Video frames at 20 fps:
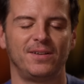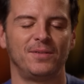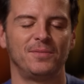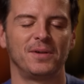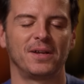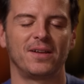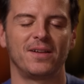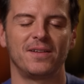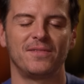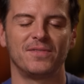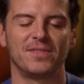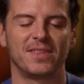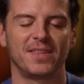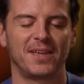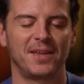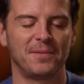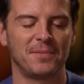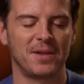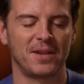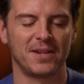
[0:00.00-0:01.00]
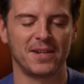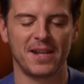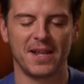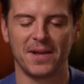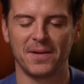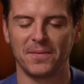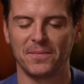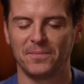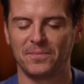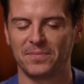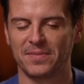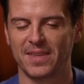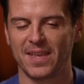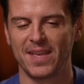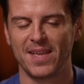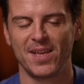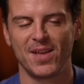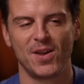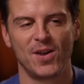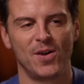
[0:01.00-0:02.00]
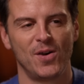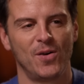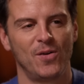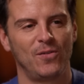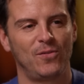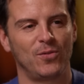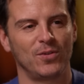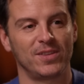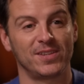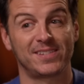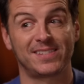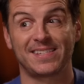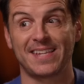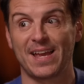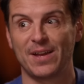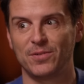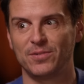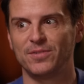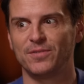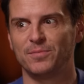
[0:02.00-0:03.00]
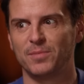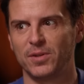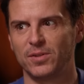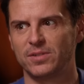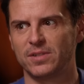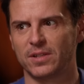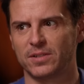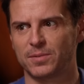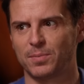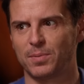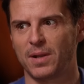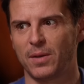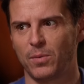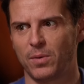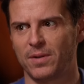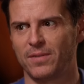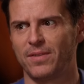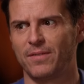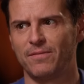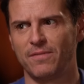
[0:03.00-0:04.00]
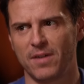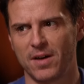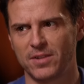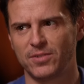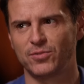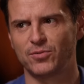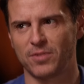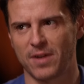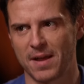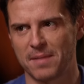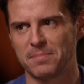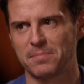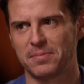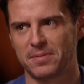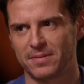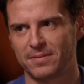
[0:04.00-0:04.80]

oh my God, even thinking about it now, for The Sound of Music to play one of the Von Trapp.